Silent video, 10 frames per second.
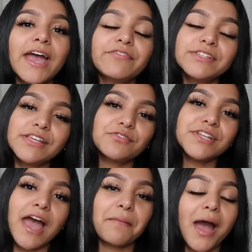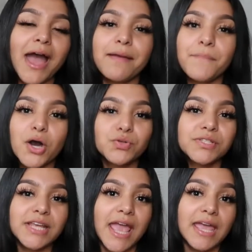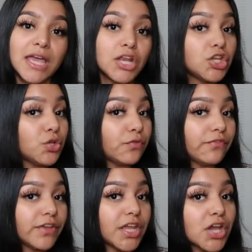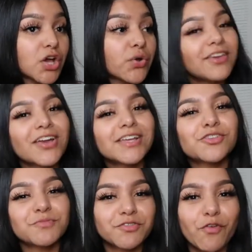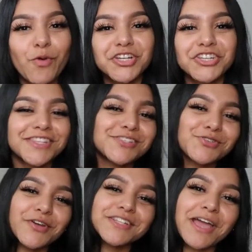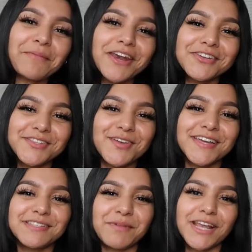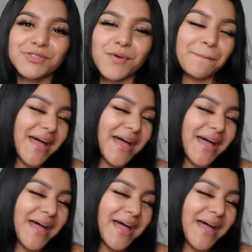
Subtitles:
every single time I post a new video. Thank you guys so much for watching the story time, and I'll see you guys in my next one.